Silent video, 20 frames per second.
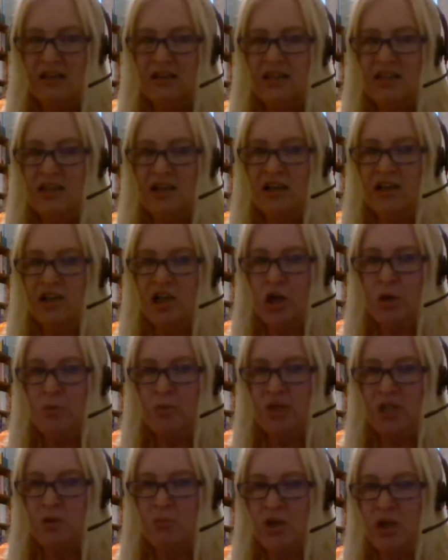the I R M
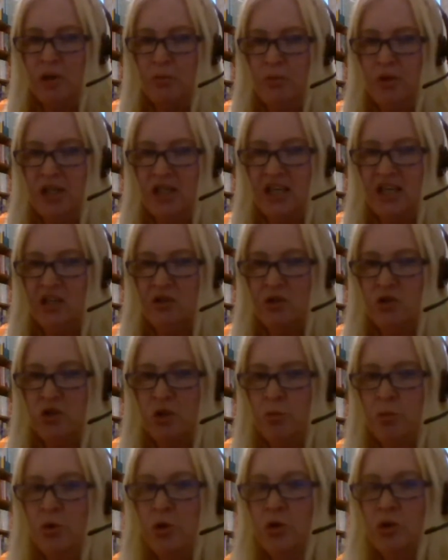S will be there to
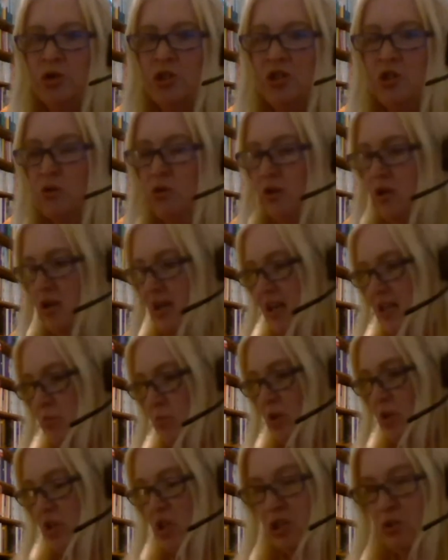support you as
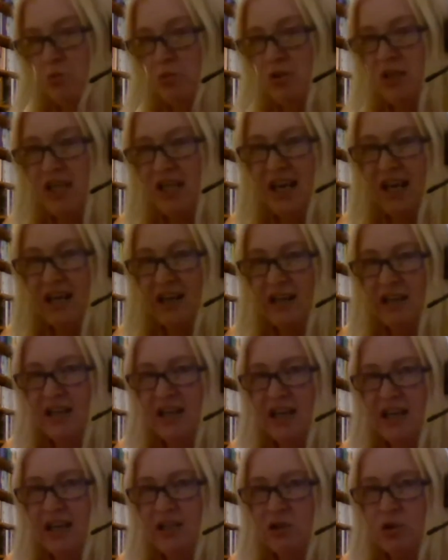much as we can.
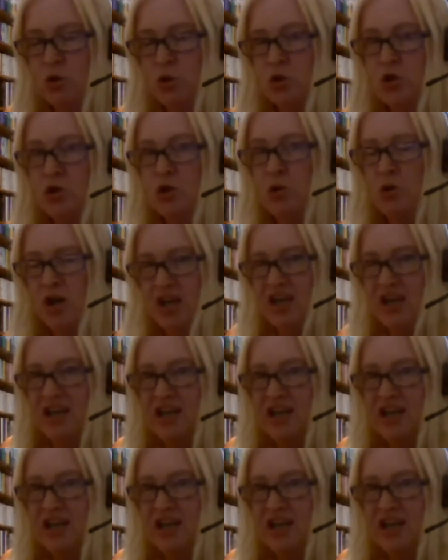And also,